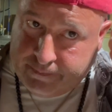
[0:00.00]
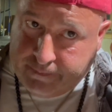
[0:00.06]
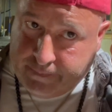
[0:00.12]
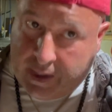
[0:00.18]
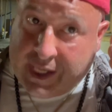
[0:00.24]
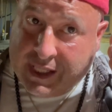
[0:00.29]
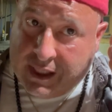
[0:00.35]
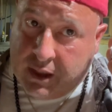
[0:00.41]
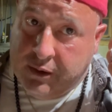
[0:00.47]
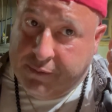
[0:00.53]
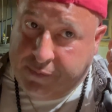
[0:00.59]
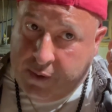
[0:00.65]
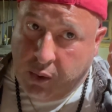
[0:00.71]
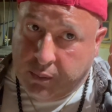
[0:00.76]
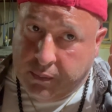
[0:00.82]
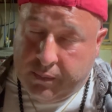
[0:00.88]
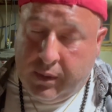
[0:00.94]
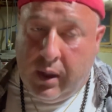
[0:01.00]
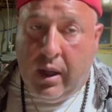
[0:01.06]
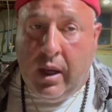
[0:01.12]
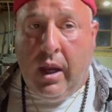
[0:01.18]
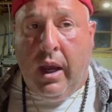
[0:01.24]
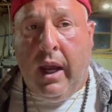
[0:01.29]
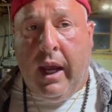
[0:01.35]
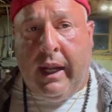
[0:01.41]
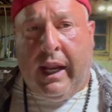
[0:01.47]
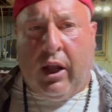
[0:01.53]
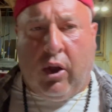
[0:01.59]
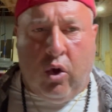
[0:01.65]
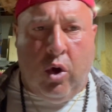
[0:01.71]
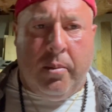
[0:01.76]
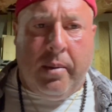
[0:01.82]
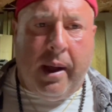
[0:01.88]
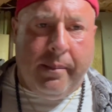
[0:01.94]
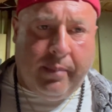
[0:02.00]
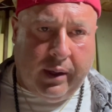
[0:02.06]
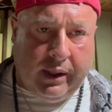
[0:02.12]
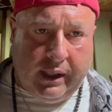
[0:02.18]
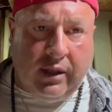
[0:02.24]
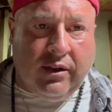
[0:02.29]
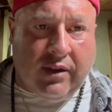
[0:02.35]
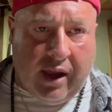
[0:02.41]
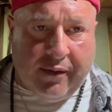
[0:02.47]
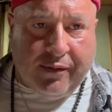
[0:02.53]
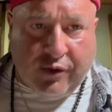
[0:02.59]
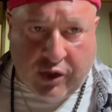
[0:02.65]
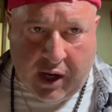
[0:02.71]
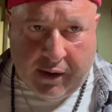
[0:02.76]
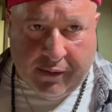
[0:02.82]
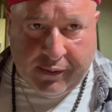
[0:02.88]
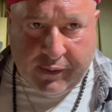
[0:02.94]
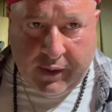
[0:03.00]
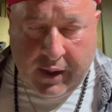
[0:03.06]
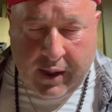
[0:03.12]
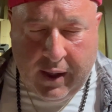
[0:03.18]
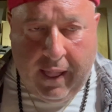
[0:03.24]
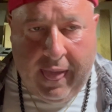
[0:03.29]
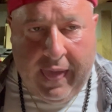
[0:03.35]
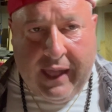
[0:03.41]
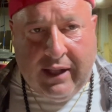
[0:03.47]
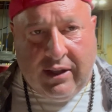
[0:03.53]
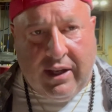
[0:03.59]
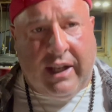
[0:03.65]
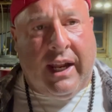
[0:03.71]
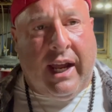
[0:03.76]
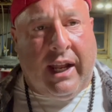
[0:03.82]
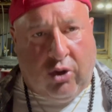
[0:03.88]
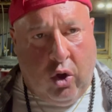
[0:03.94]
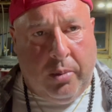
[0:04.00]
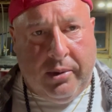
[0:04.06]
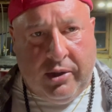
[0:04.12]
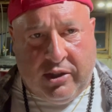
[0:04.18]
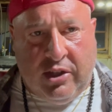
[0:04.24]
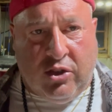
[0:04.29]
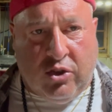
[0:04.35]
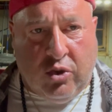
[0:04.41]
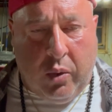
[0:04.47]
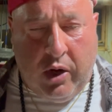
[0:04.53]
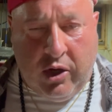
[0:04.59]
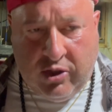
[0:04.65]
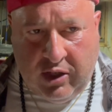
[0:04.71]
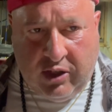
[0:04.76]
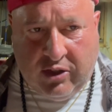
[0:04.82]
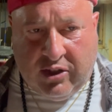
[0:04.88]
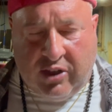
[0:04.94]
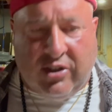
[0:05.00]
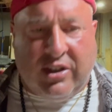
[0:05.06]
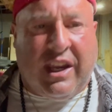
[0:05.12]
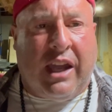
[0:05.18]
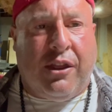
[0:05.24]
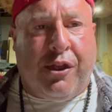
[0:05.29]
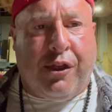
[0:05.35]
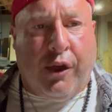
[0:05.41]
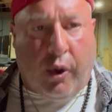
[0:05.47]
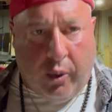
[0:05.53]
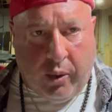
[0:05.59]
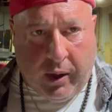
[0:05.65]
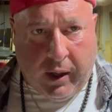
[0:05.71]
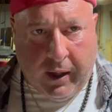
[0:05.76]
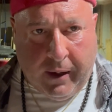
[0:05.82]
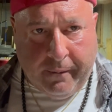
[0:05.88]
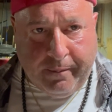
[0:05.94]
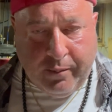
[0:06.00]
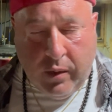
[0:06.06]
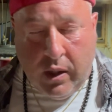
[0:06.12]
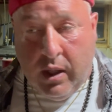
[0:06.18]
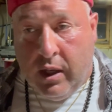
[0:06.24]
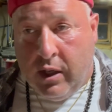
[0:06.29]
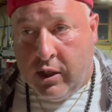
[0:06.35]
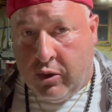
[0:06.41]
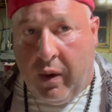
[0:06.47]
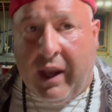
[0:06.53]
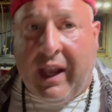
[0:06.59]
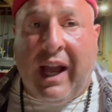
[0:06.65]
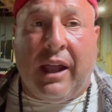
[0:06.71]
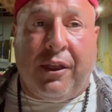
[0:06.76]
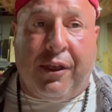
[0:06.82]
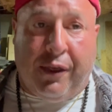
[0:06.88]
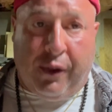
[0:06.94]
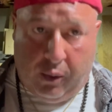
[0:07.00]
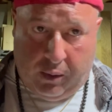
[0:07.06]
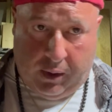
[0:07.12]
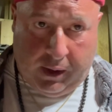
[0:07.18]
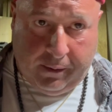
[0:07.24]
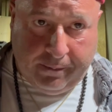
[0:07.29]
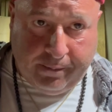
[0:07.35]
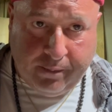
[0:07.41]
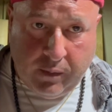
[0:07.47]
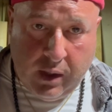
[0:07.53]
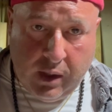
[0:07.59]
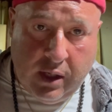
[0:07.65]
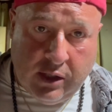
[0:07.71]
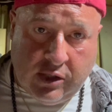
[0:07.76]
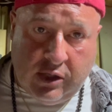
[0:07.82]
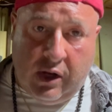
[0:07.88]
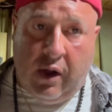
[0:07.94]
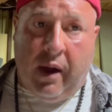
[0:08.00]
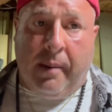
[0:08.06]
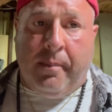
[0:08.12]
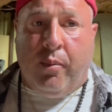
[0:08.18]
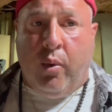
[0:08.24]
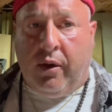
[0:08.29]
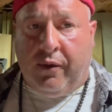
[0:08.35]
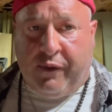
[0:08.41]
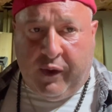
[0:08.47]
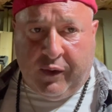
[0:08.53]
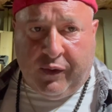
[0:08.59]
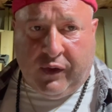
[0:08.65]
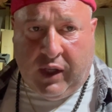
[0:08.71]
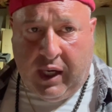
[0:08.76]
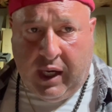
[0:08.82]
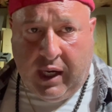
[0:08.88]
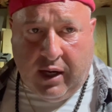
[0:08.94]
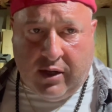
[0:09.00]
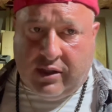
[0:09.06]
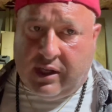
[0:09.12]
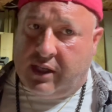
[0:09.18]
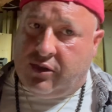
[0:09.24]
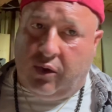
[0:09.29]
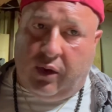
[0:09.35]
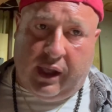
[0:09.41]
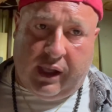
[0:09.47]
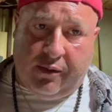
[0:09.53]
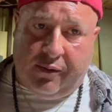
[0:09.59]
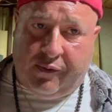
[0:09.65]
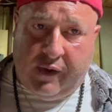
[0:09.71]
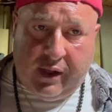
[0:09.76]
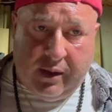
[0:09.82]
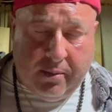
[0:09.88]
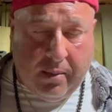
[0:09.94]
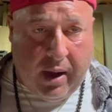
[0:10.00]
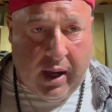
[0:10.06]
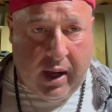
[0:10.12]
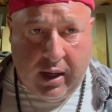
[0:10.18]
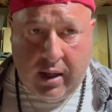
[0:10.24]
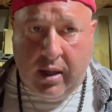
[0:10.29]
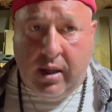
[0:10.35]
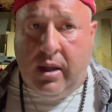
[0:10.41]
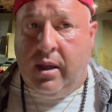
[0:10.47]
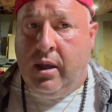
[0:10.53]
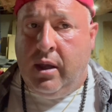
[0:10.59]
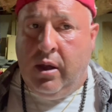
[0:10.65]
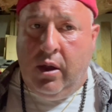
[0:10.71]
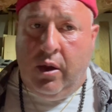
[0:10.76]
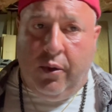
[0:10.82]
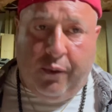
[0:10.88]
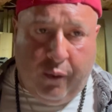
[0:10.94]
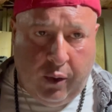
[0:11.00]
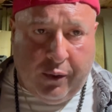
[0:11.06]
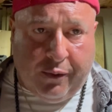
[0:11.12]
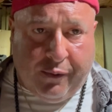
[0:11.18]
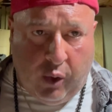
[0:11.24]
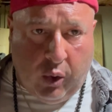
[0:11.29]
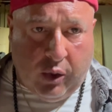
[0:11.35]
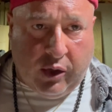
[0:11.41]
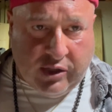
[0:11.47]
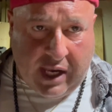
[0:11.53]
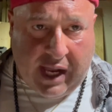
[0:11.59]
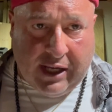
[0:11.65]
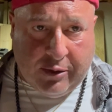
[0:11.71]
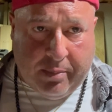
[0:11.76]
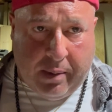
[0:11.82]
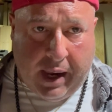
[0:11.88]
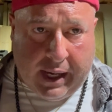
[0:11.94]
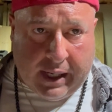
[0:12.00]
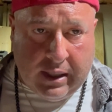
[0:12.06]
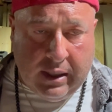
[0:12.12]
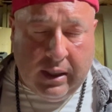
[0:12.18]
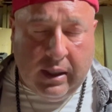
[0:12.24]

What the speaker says: I get on the phone, and I call my buddy Def Jeff, and I told him the situation. He says, get 30. So I got 30. So now I bought 15 because that's all I could fit in my Ford Focus hatchback.